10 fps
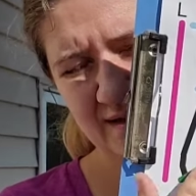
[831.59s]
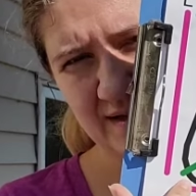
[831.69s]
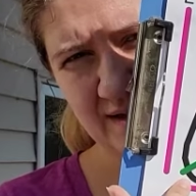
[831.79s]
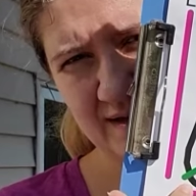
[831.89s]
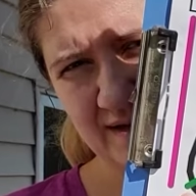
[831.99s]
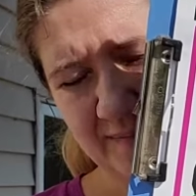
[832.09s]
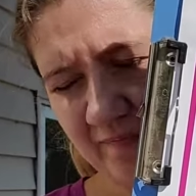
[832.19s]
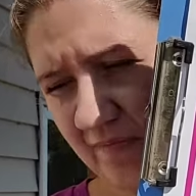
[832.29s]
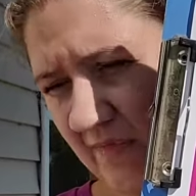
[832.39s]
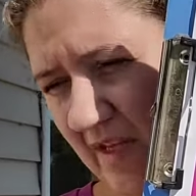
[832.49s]

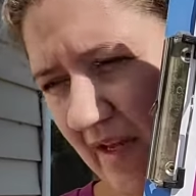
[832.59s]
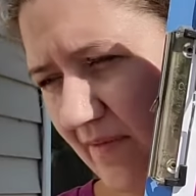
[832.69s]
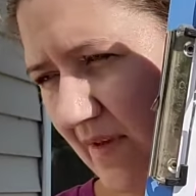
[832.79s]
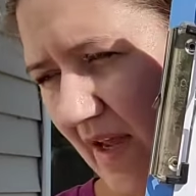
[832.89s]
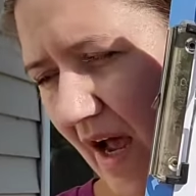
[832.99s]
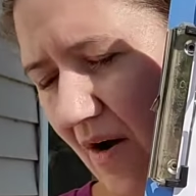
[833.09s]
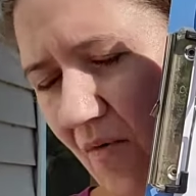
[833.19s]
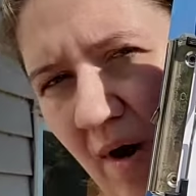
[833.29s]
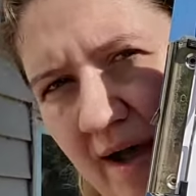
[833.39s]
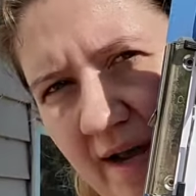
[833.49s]
um, the, how
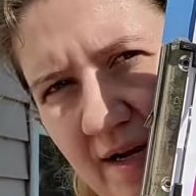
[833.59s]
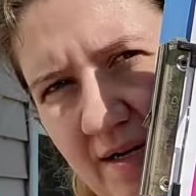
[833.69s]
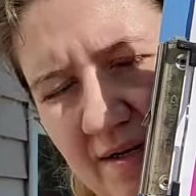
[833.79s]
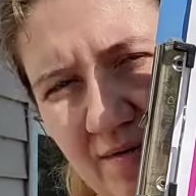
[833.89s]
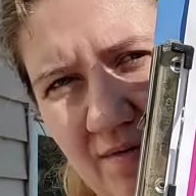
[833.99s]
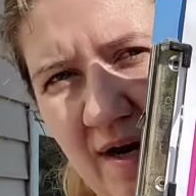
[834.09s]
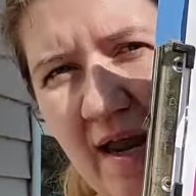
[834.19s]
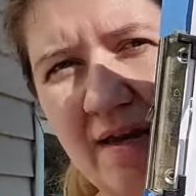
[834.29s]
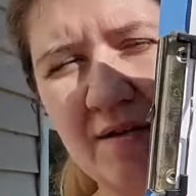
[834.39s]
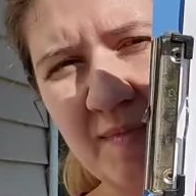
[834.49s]
wide your
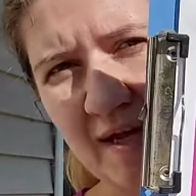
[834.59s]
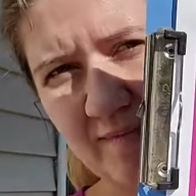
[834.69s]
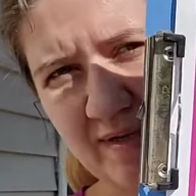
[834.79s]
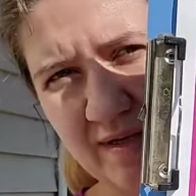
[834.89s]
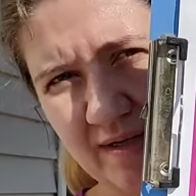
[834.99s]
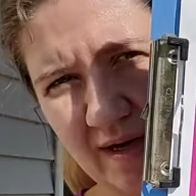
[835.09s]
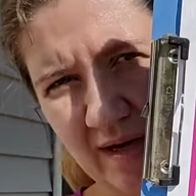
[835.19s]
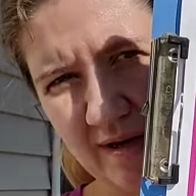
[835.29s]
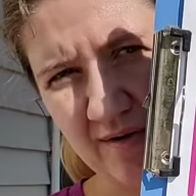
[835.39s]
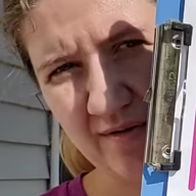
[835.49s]
ankle might be,
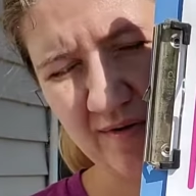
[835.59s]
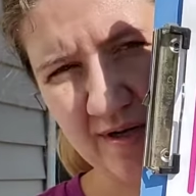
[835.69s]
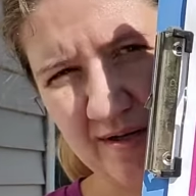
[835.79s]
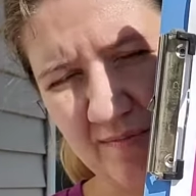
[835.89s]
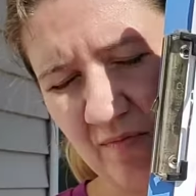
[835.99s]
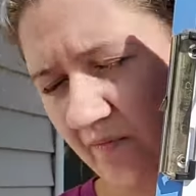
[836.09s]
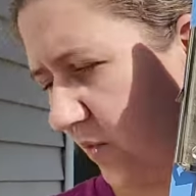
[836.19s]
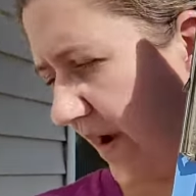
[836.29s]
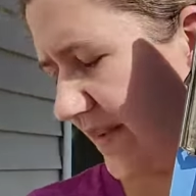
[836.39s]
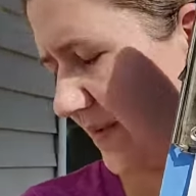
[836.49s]
how um, wide